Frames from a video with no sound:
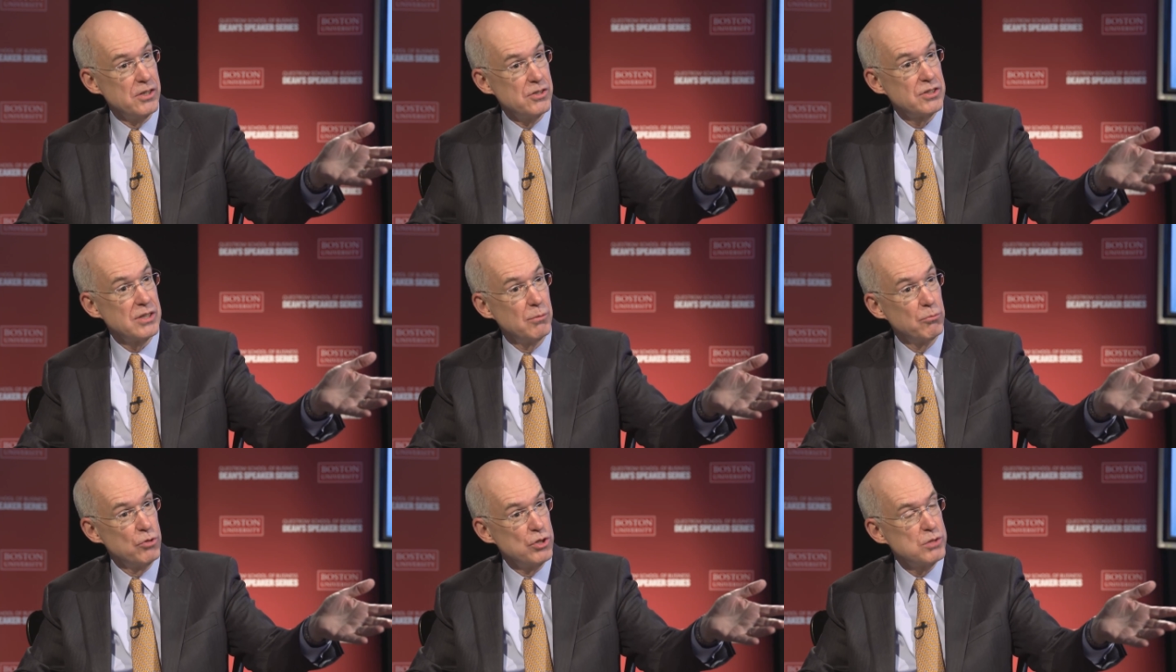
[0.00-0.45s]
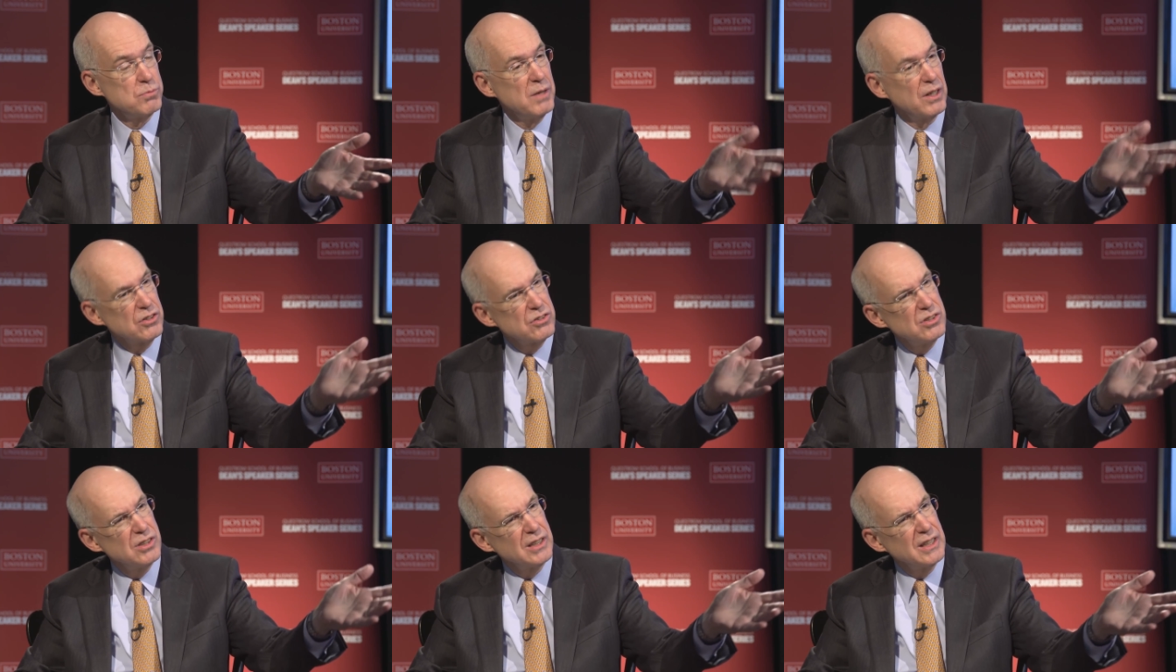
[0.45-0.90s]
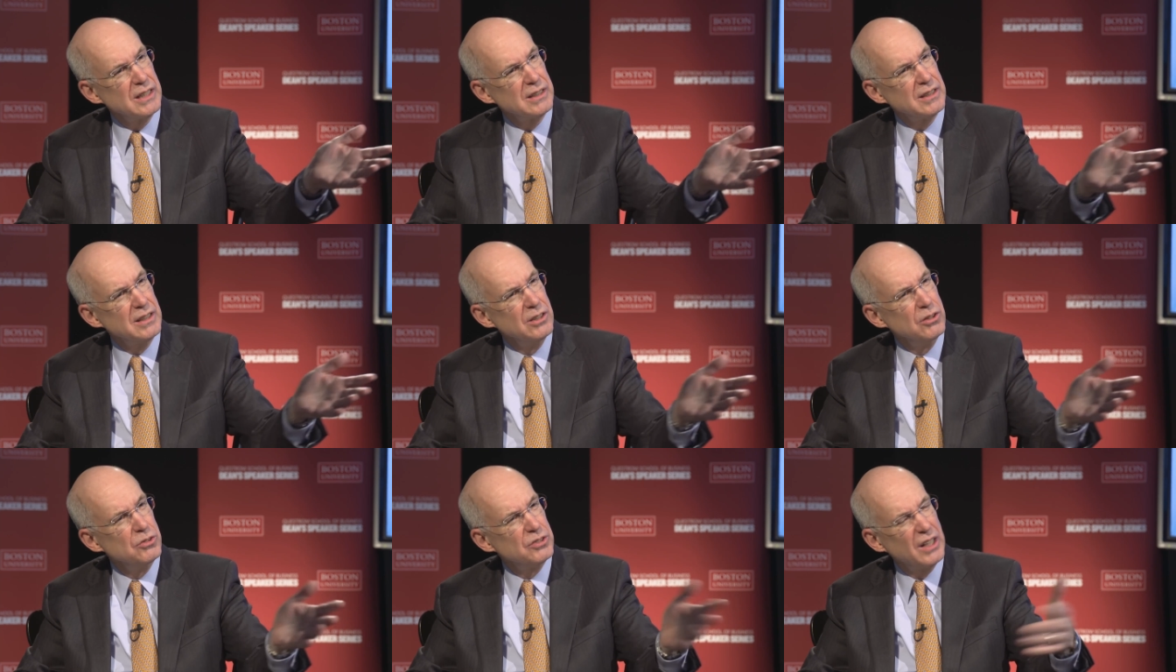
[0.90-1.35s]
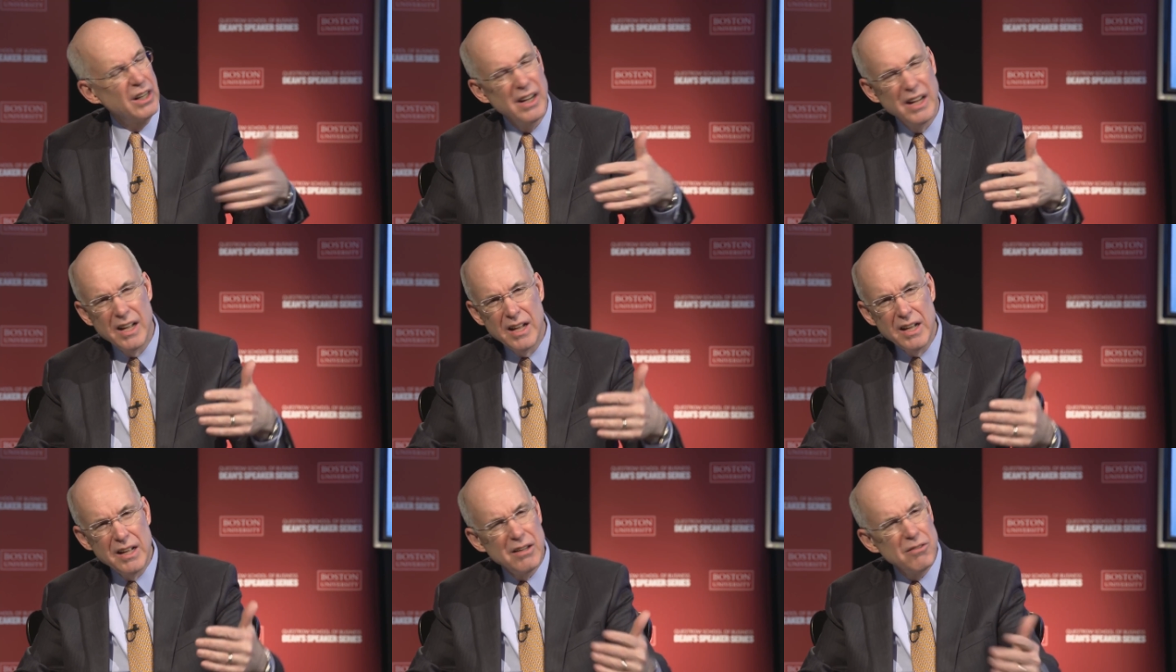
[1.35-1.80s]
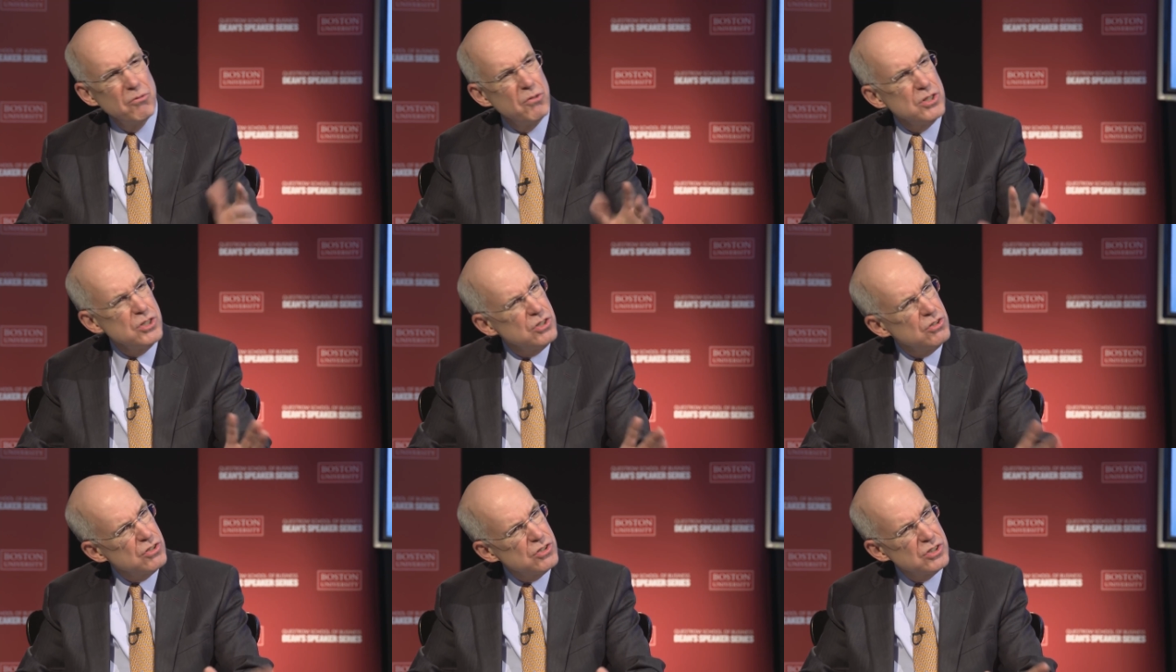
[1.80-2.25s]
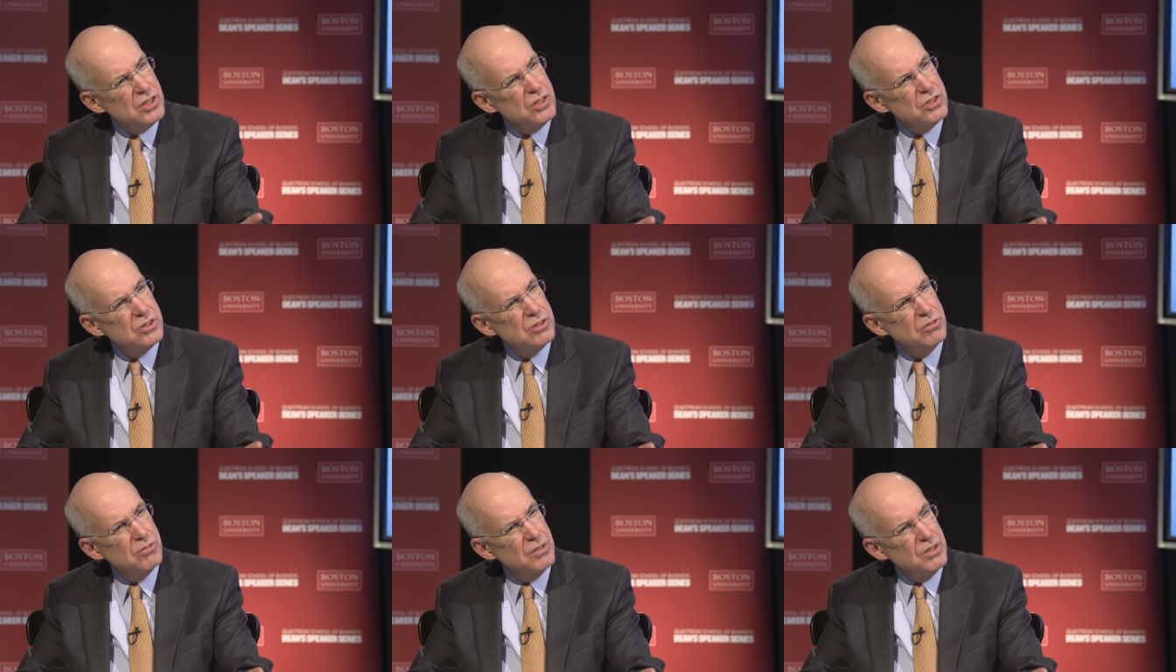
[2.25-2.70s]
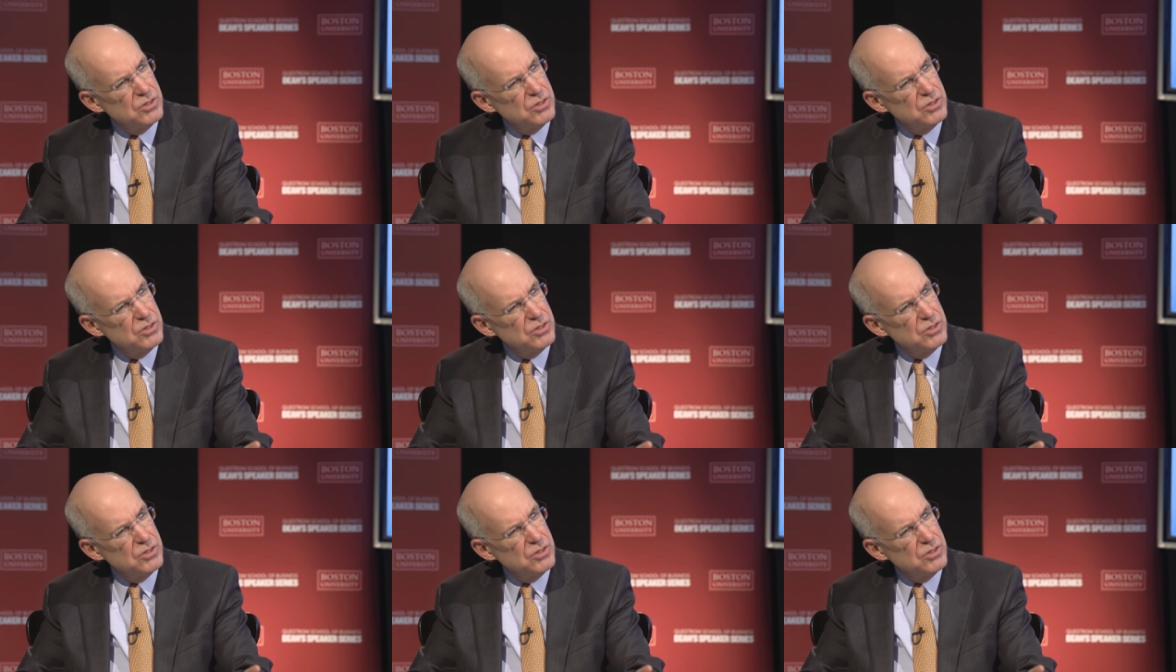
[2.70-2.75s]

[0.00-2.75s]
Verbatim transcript: in some respects yeah. to get the news out. Yeah. What's your sense of,